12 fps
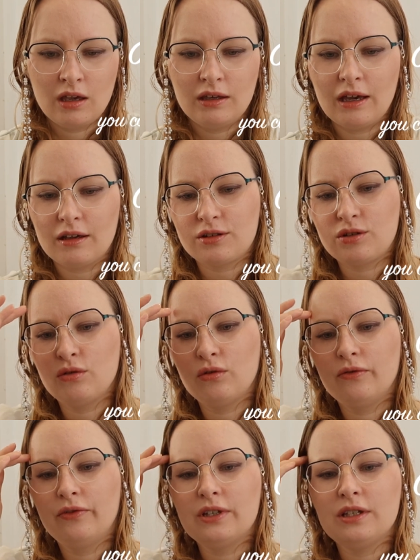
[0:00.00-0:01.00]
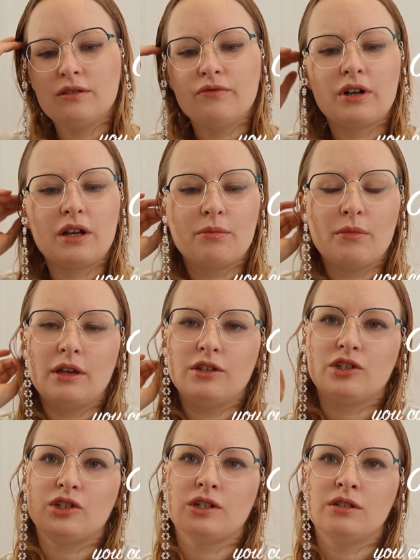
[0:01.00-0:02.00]
Yeah, so this is where I
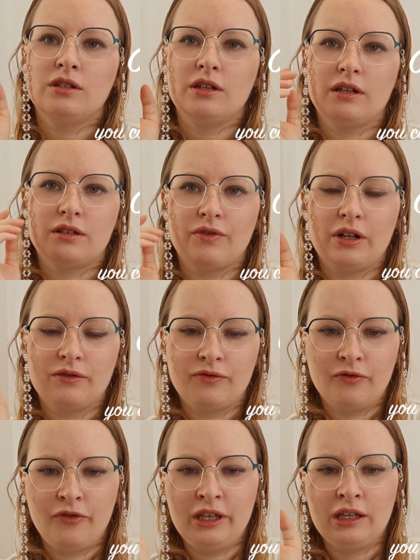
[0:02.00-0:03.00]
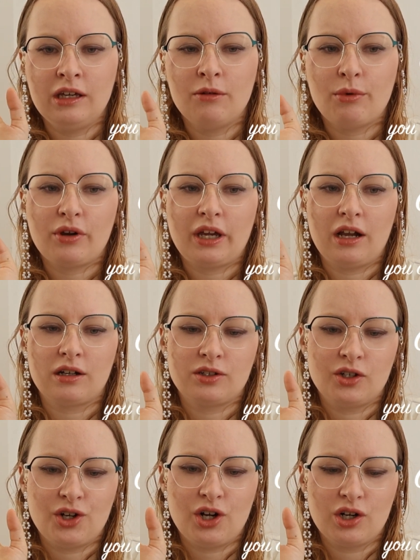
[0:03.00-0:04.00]
mentioned as well, thinking about
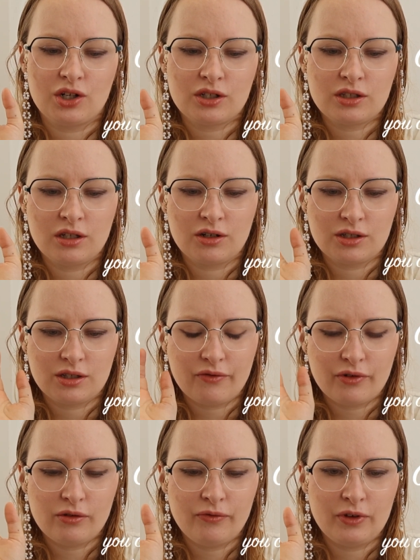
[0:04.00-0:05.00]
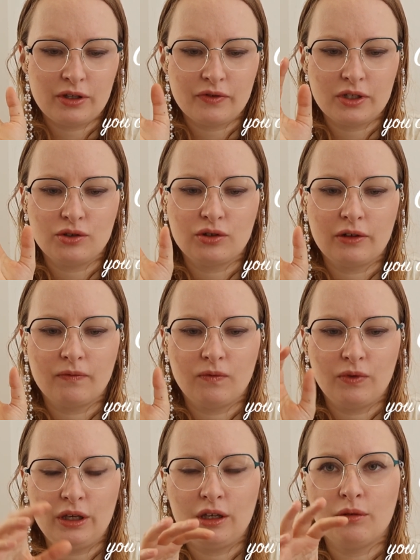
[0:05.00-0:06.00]
character arcs. There are several things that you can
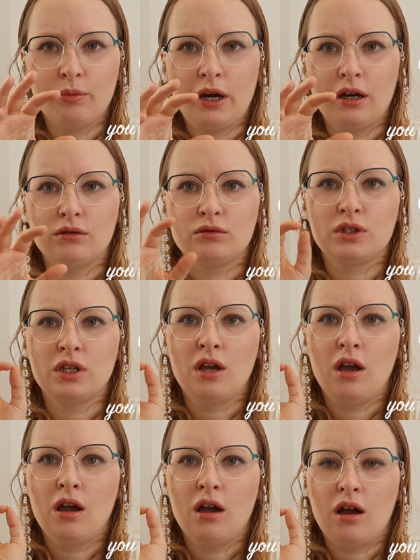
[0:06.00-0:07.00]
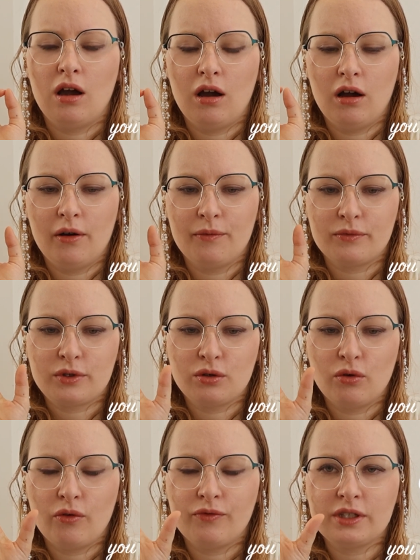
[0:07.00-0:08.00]
think about.
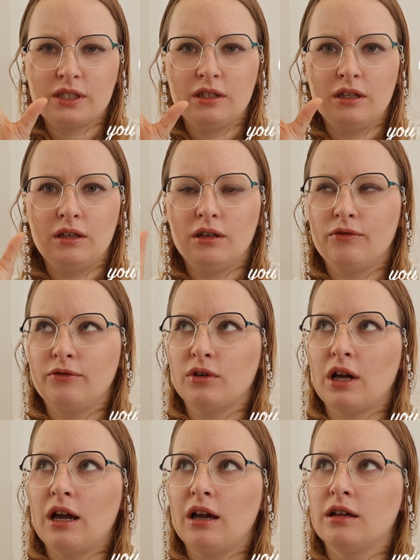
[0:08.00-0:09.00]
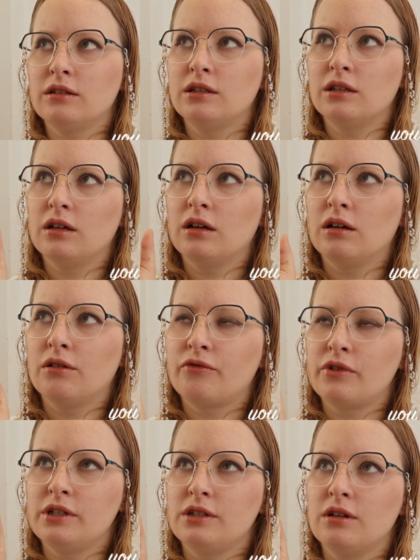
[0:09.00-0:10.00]
So obviously, if you had
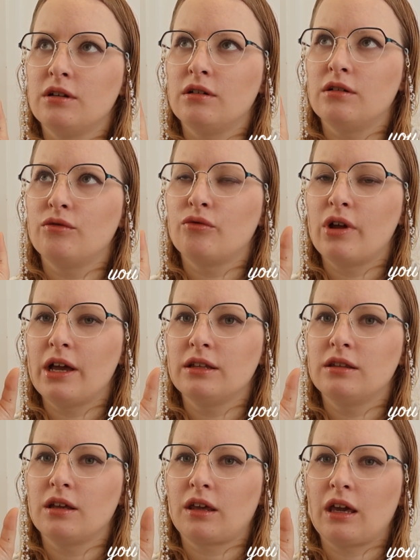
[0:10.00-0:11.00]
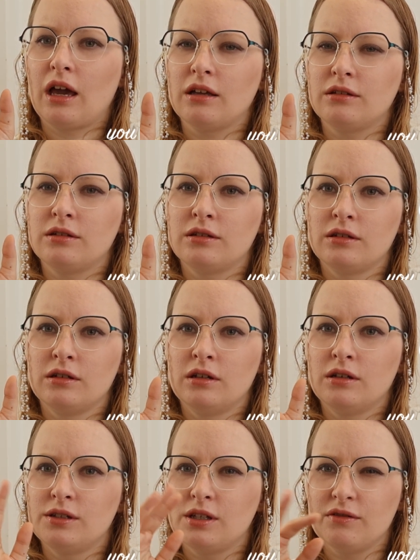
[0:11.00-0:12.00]
read The Cat
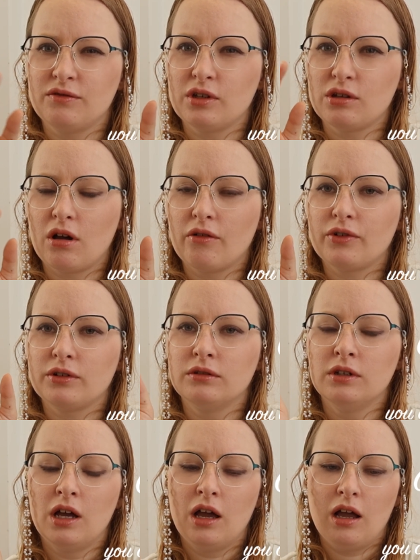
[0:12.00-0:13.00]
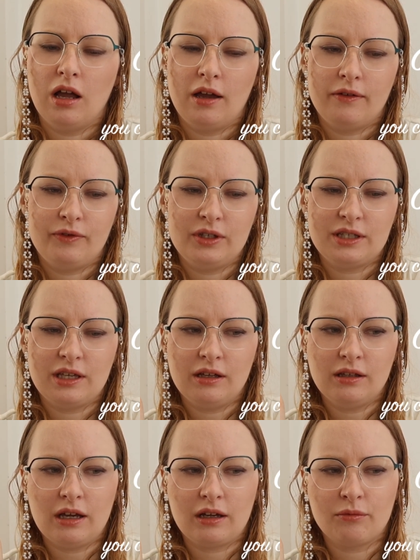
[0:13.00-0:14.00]
Saves the Novel, and we
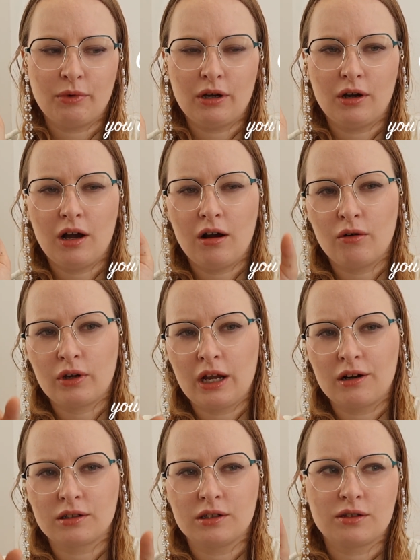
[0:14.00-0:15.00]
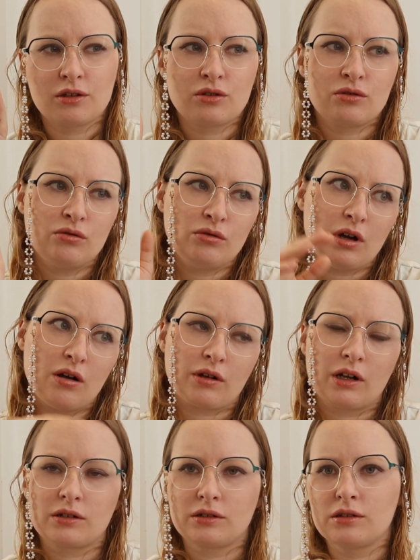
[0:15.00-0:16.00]
say like about how characters at school, how
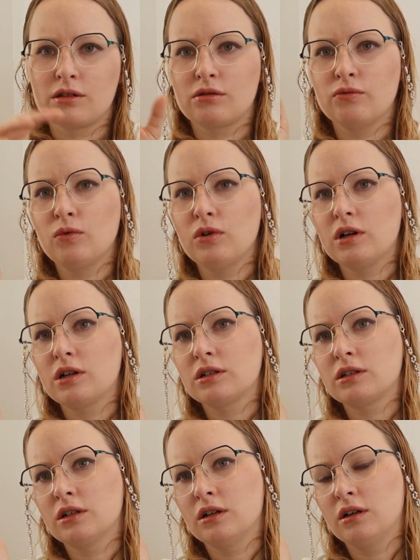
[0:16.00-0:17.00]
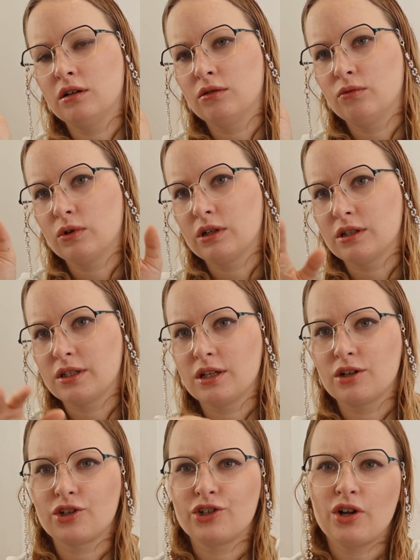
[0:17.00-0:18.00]
characters at work, what is
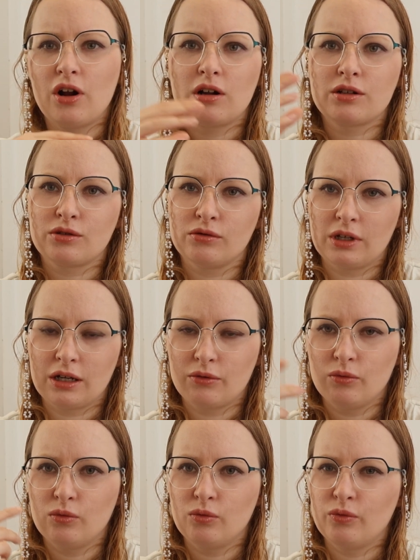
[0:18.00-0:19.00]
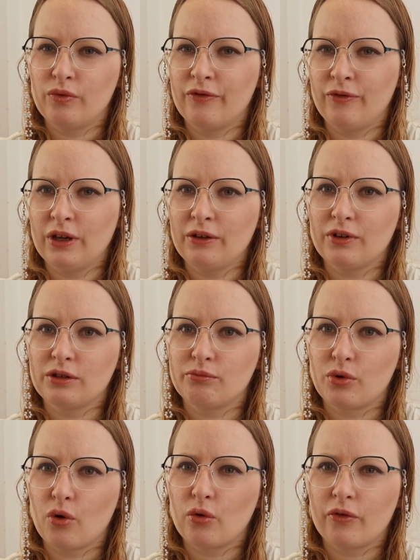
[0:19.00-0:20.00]
their shard, so like the thing
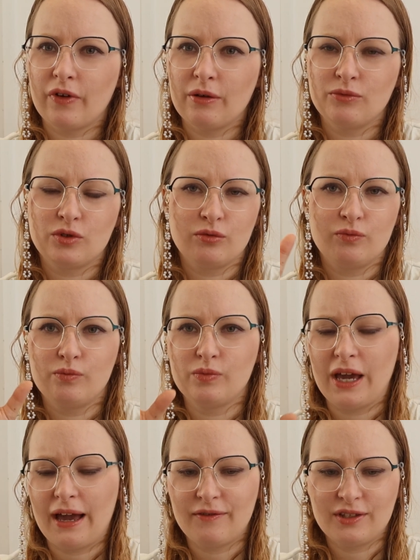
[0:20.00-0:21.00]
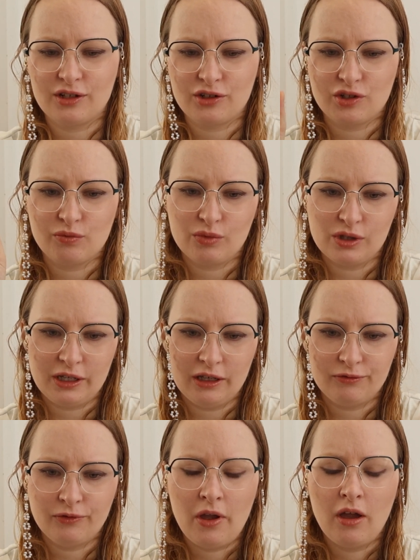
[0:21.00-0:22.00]
that broke them to have certain belief.